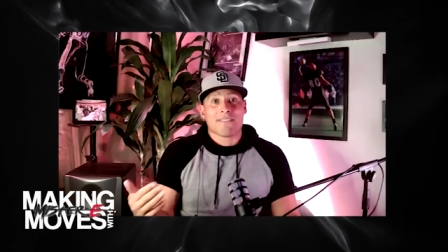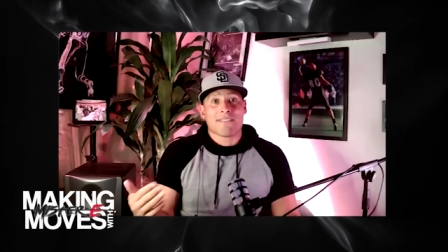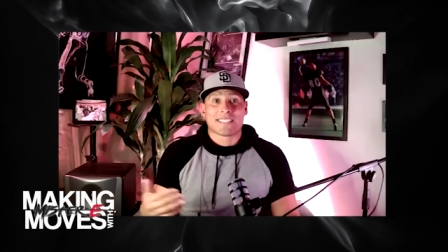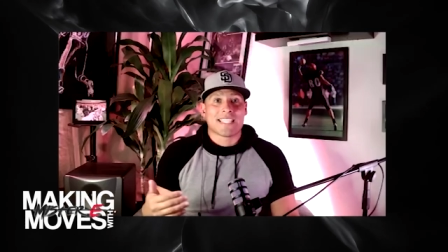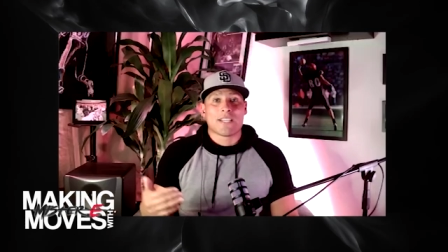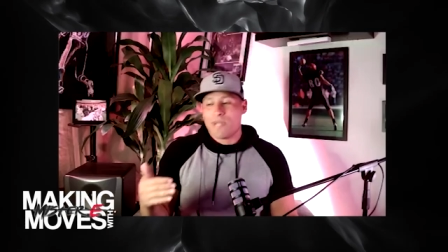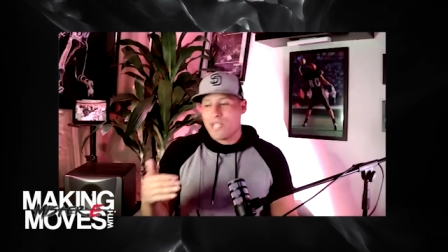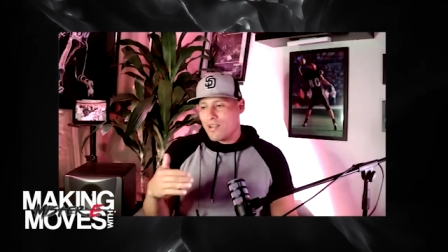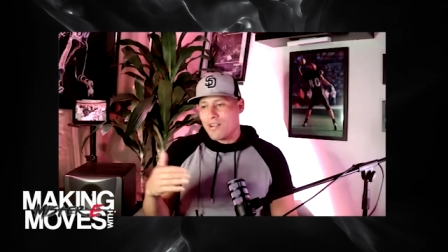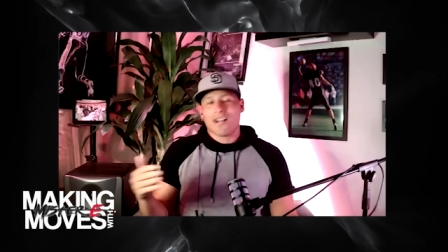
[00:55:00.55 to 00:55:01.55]
obviously
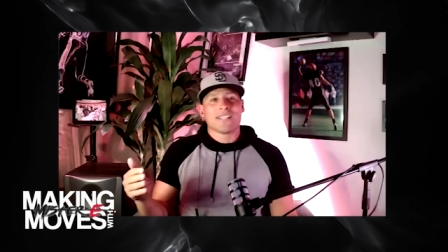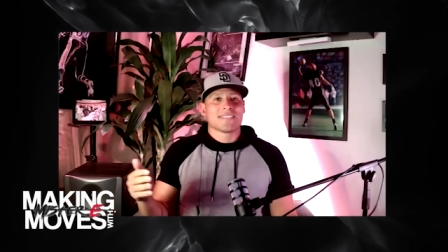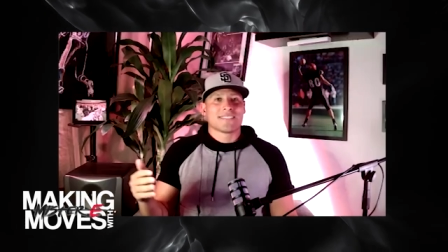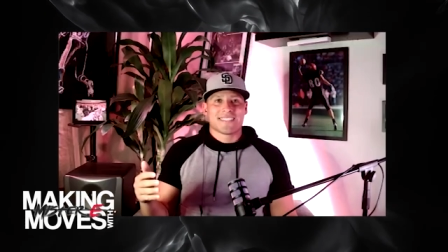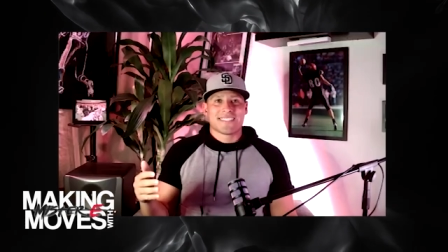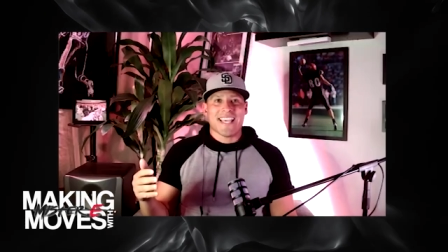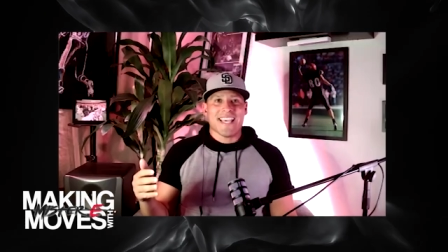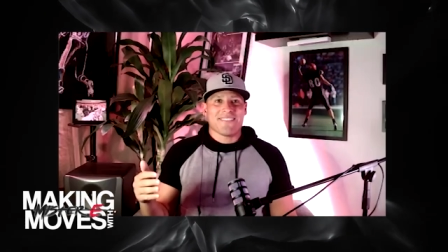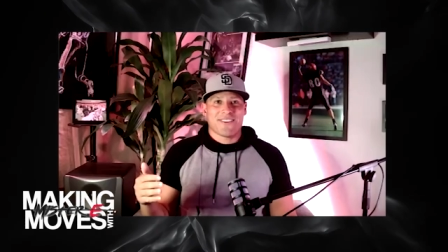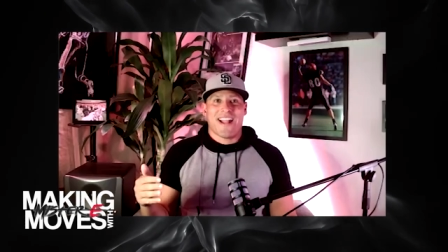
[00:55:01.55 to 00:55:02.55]
we are on
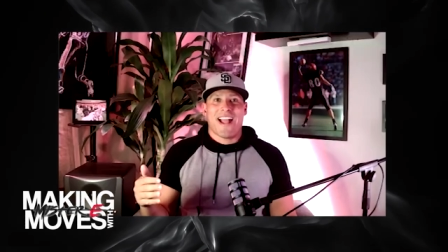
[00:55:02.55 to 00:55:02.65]
set for